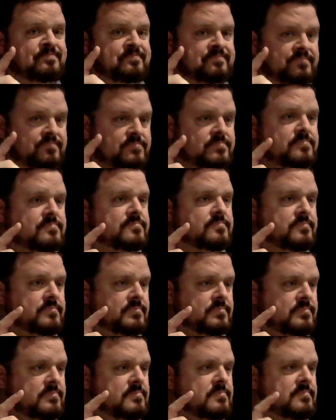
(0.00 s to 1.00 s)

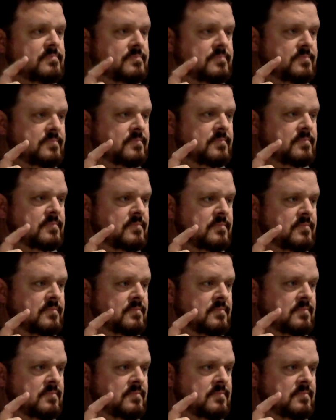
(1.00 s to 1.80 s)
No one is speaking in this clip.